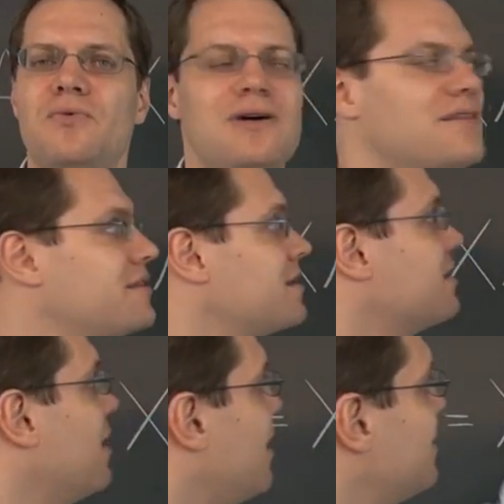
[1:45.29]
Well,
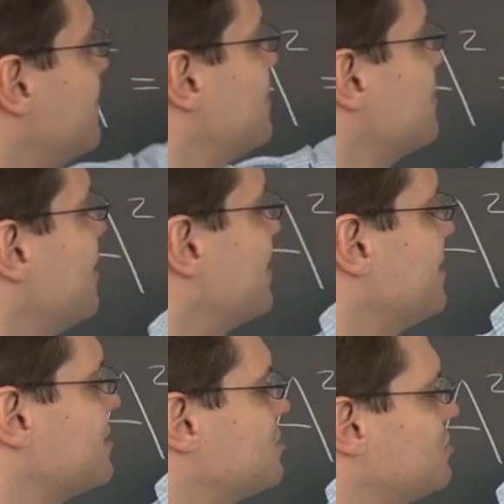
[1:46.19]
thank God they're not
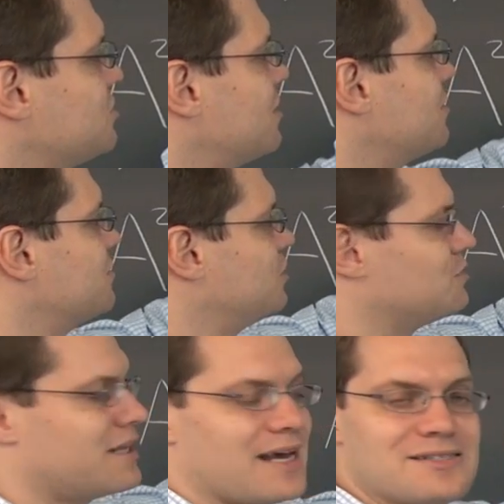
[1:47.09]
next to each other and
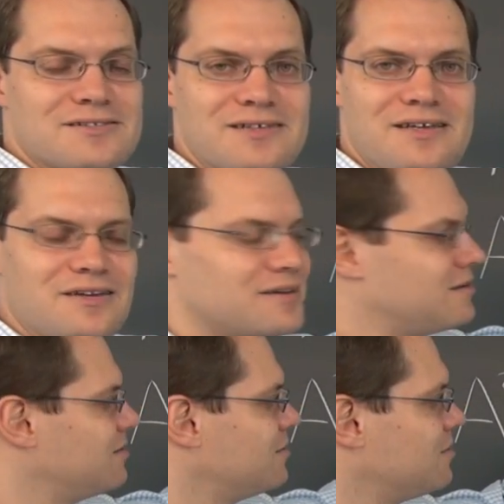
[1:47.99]
don't cancel here.